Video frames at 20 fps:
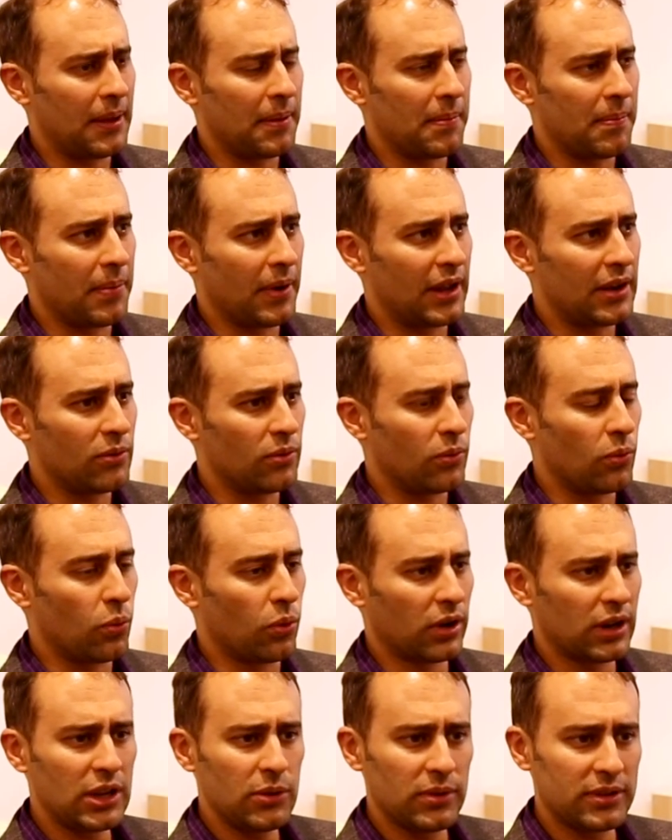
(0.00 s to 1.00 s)
But
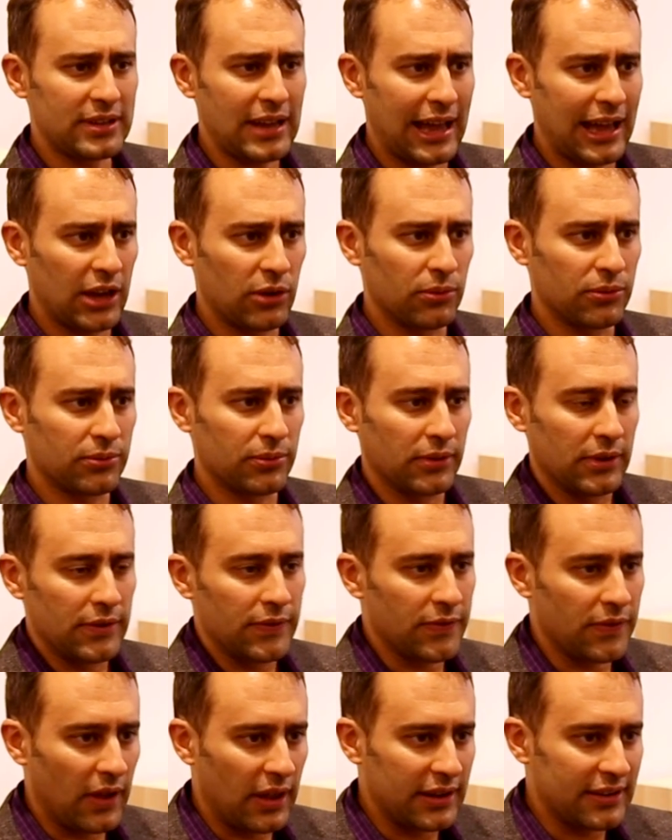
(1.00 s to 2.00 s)
working with Todd was really
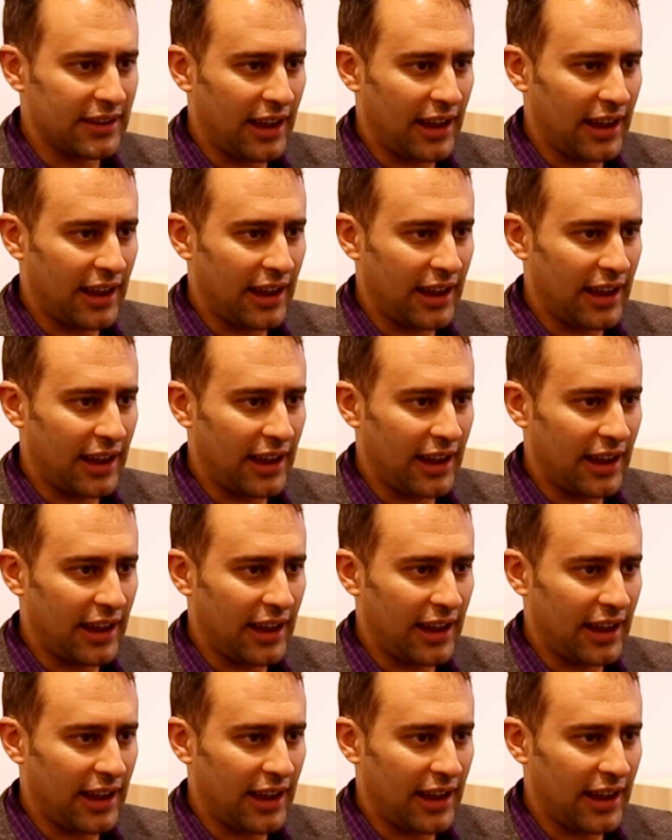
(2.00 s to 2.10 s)
fun.